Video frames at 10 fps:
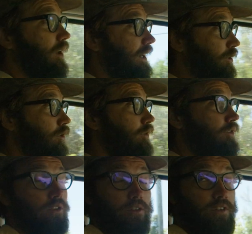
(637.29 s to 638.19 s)
I could
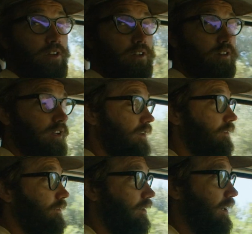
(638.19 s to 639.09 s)
use it.
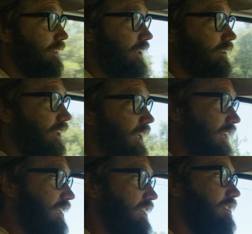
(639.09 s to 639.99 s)
I think that
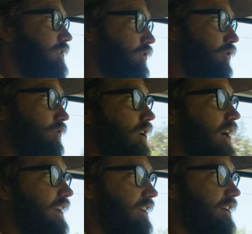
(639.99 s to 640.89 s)
any good
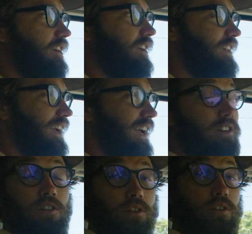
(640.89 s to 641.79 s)
rider
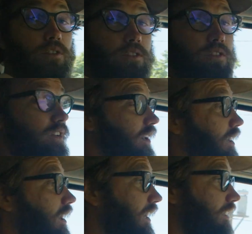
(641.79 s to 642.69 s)
can use a
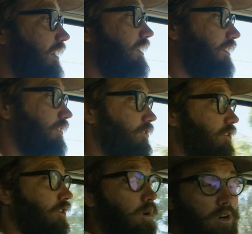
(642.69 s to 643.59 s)
kite like the
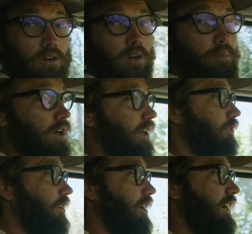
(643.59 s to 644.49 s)
Enduro or a
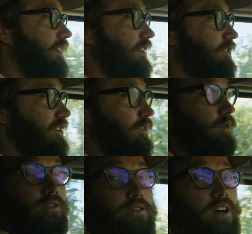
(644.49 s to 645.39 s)
bridle kite in
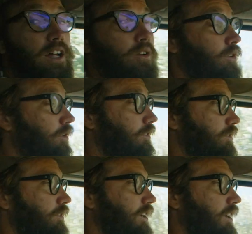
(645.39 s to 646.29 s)
general for
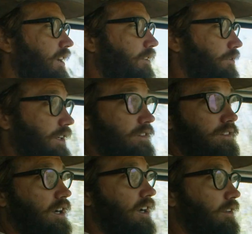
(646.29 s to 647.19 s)
unhooked
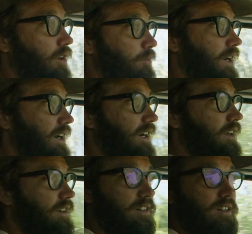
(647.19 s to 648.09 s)
freestyle or park
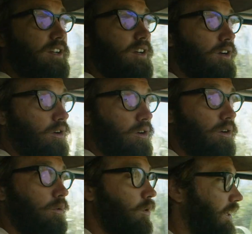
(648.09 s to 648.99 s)

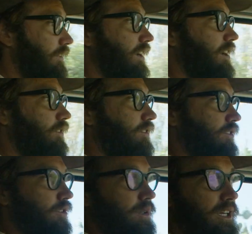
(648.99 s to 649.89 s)
or whatever else you're
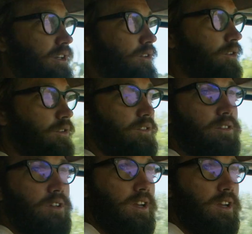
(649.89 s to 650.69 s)
doing unhooked.